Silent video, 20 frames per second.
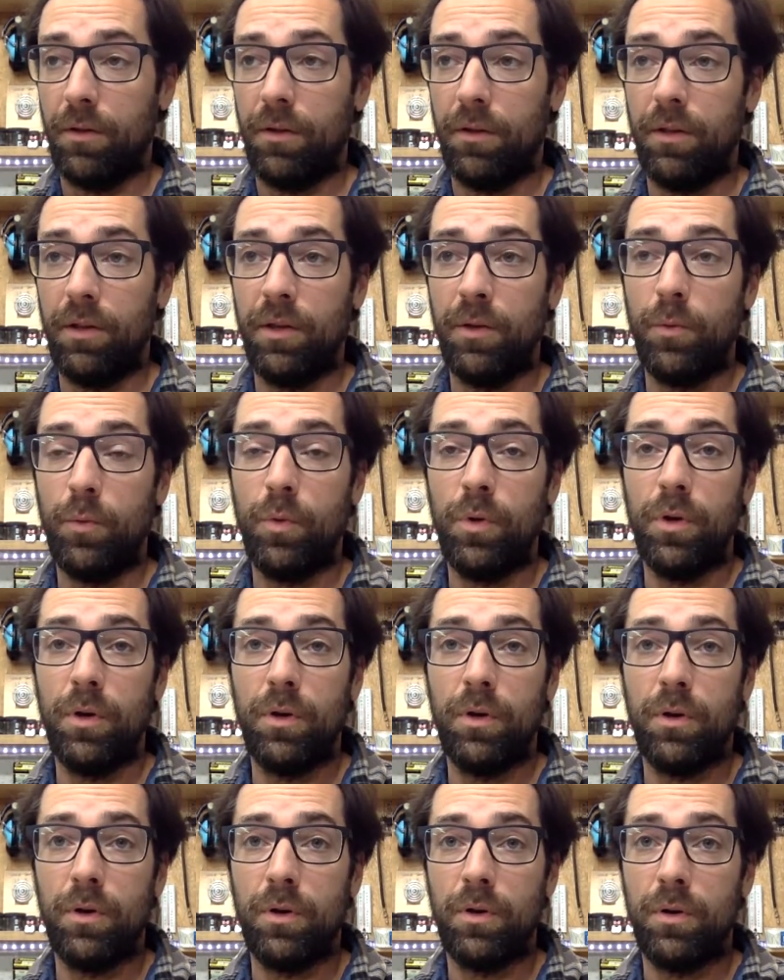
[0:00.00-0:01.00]

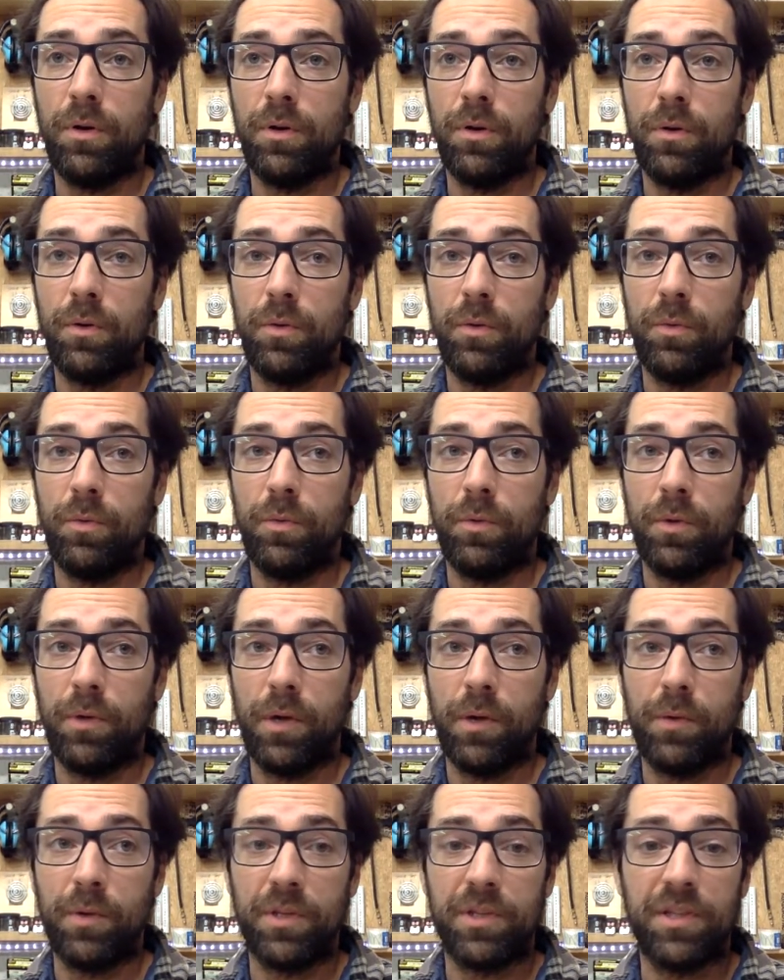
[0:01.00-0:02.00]
do
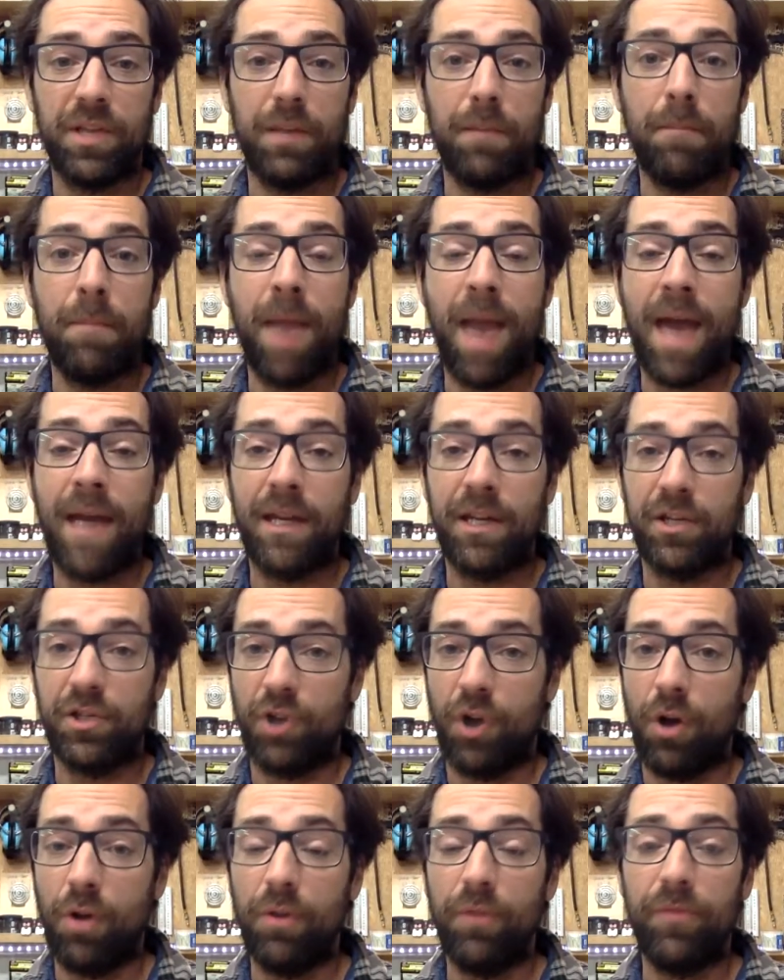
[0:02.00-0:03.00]
I want to say, manage
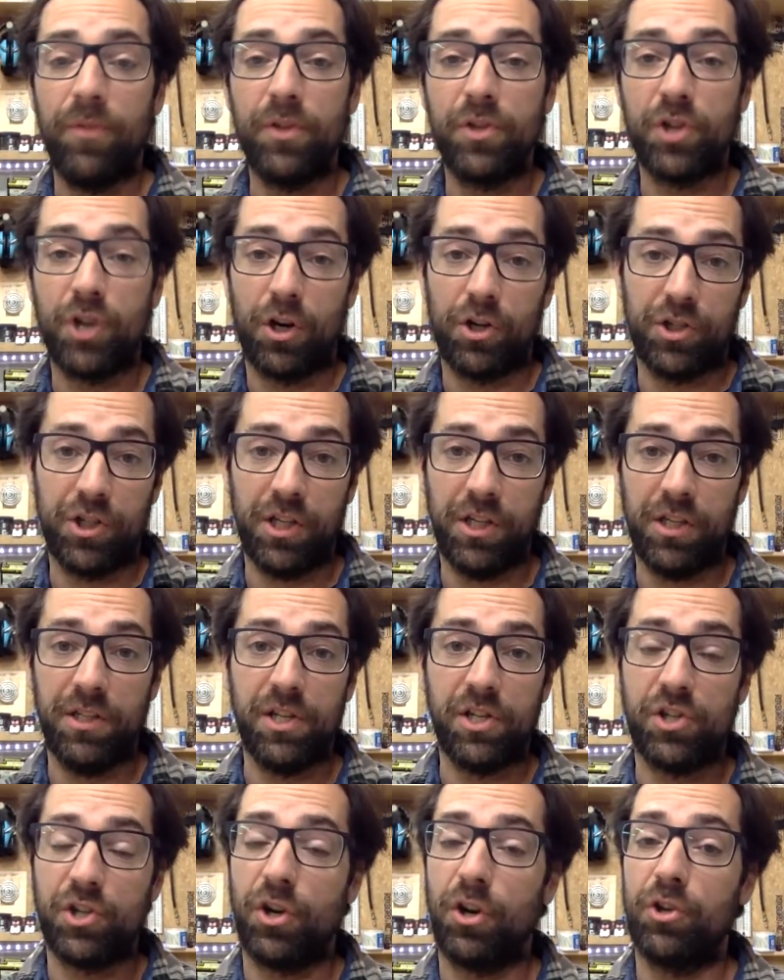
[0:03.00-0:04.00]
all of the charging and
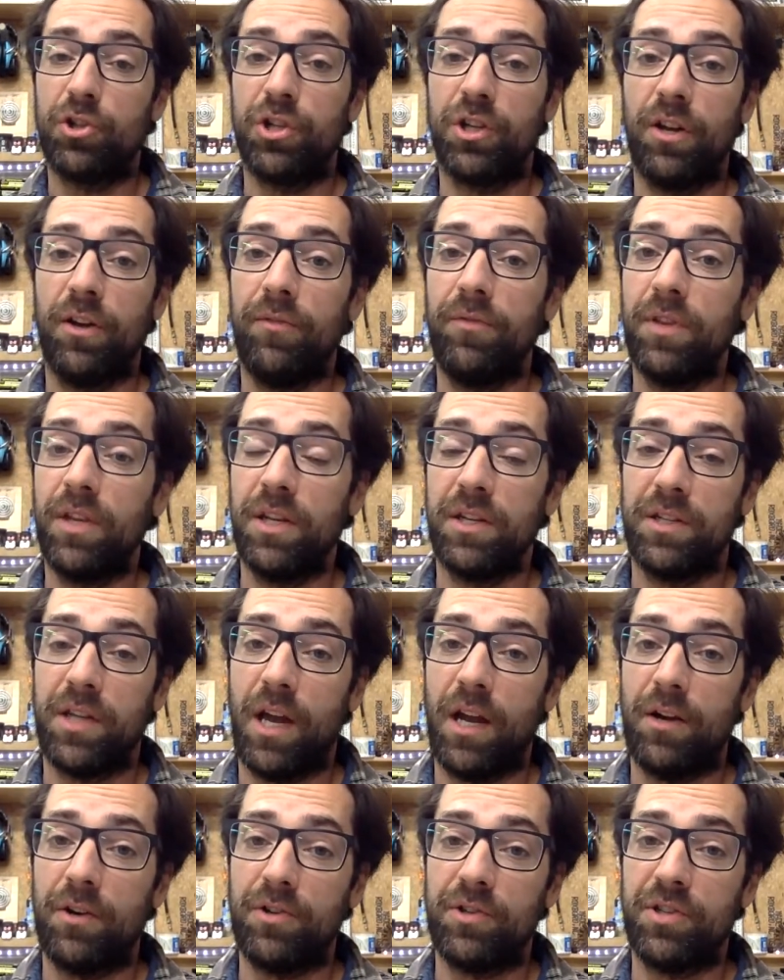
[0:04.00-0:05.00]
discharging of the
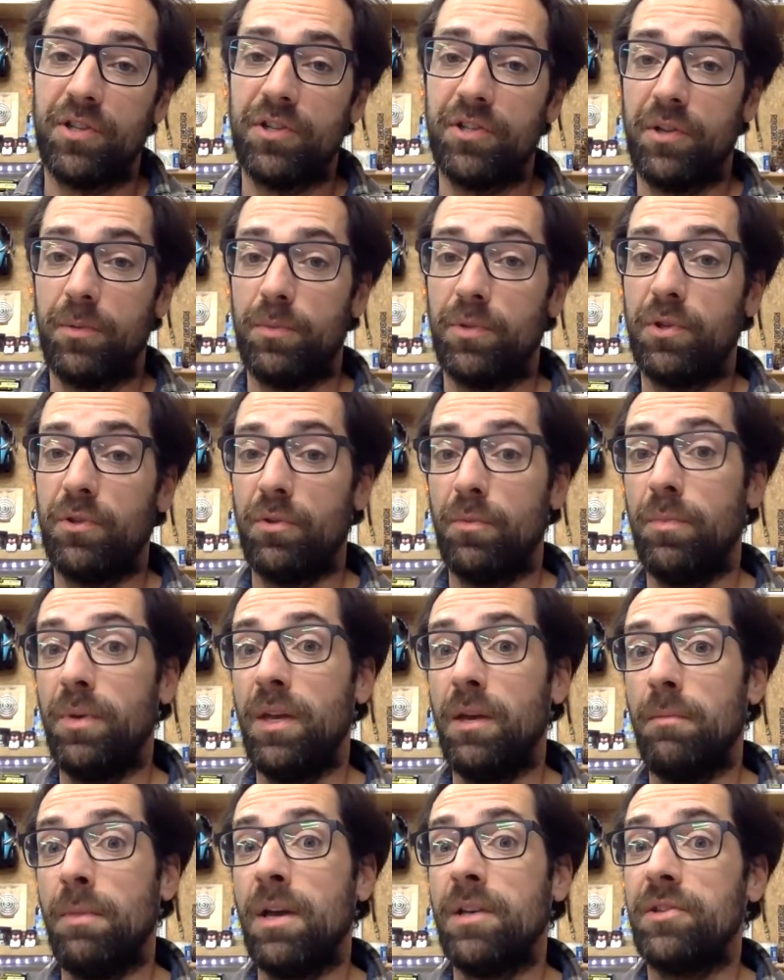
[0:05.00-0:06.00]
entire system. So the
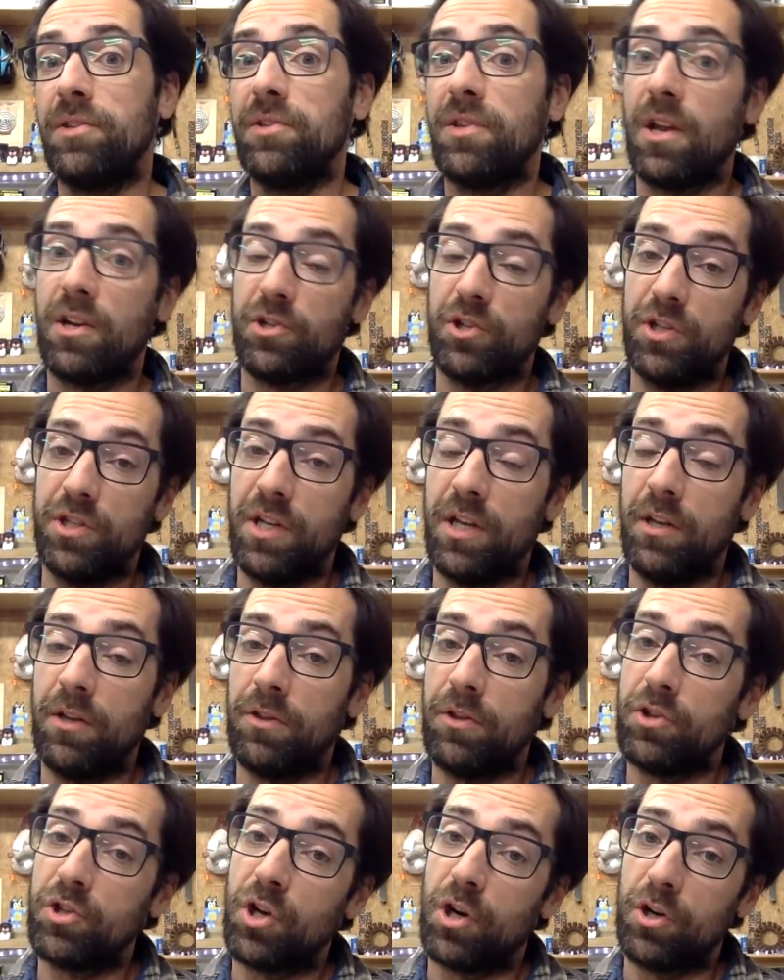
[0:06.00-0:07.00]
BMS is actually
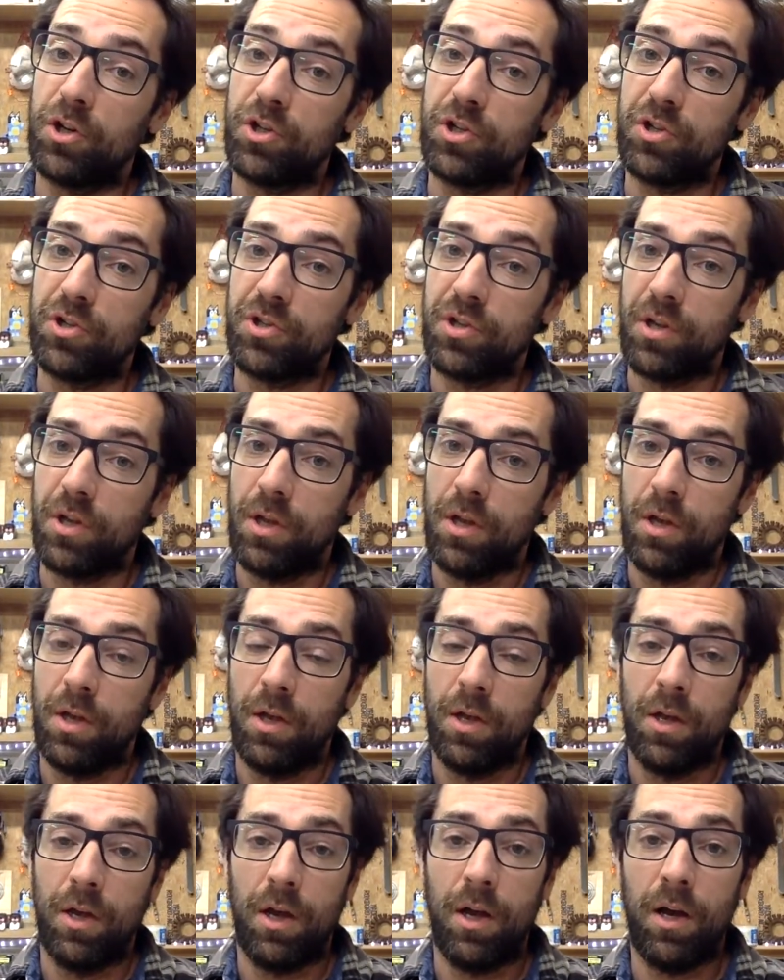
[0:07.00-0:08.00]
telling the chargers
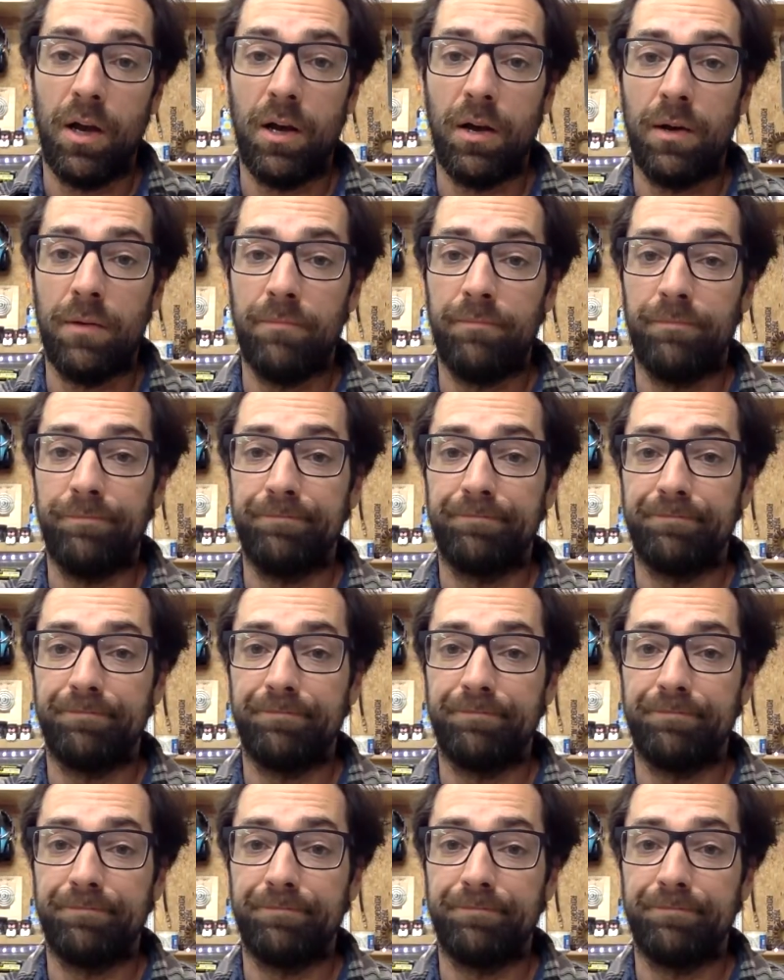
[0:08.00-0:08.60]
um,